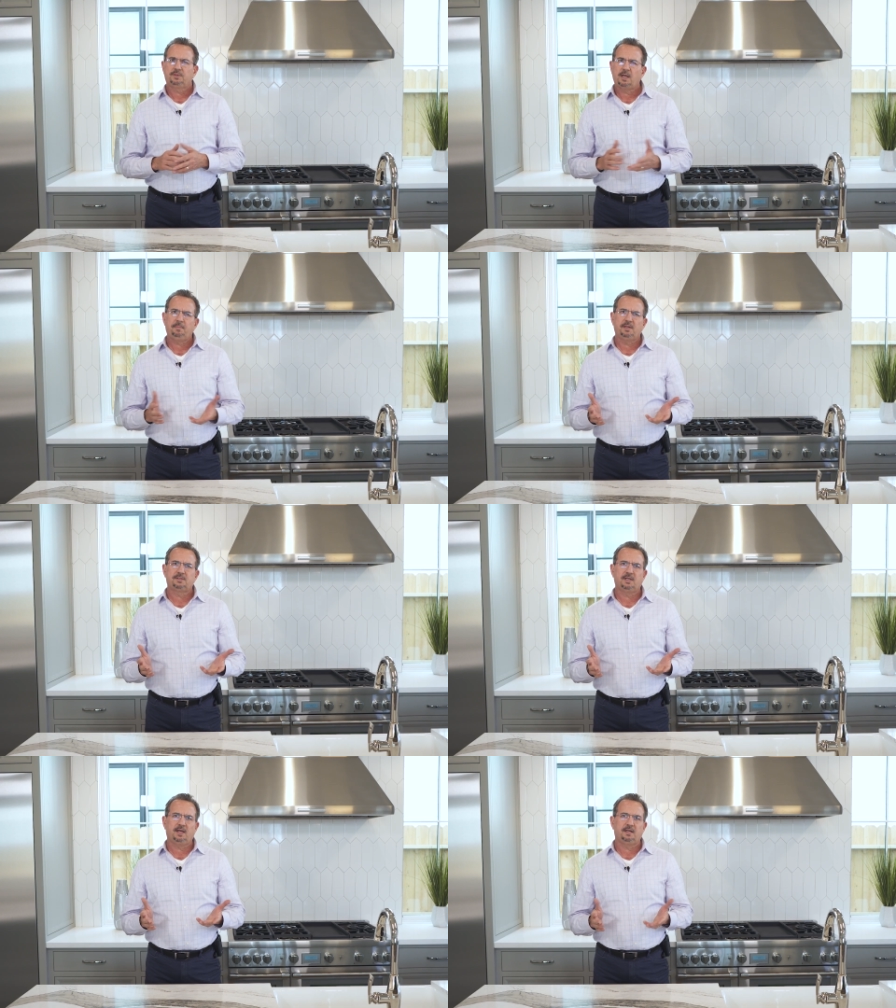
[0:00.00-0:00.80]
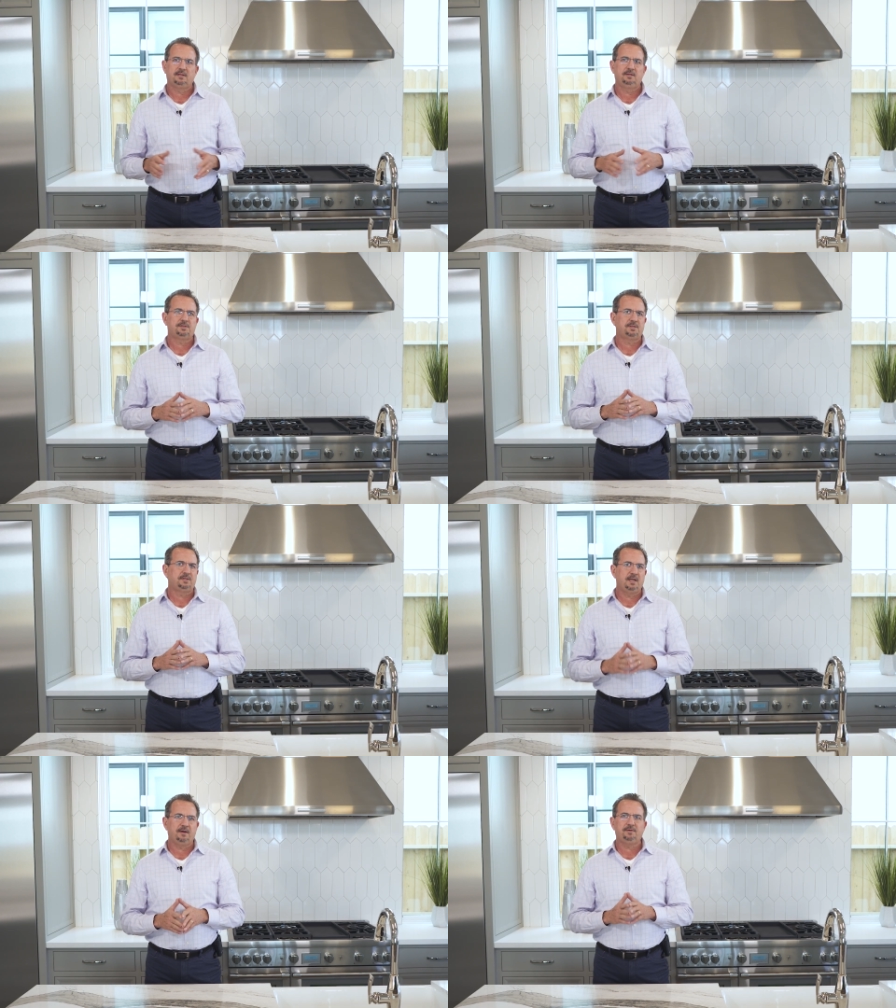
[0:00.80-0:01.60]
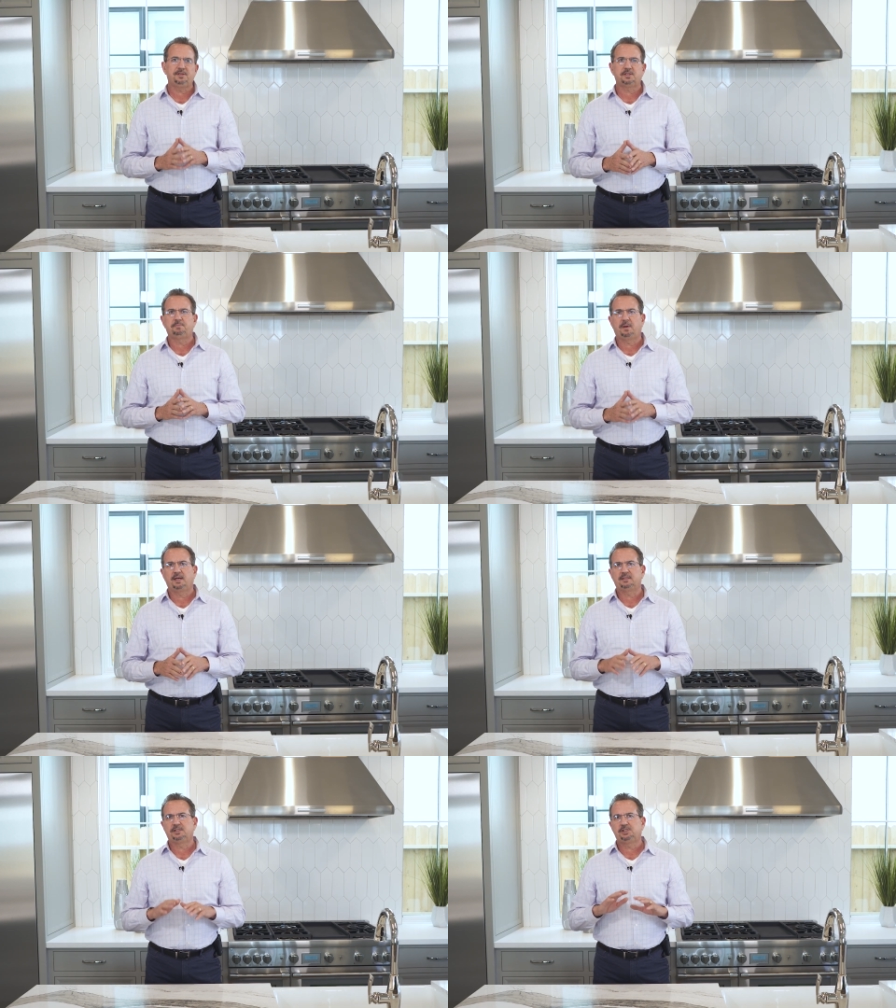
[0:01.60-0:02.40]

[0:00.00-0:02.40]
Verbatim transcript: With that being said, you should never just buy the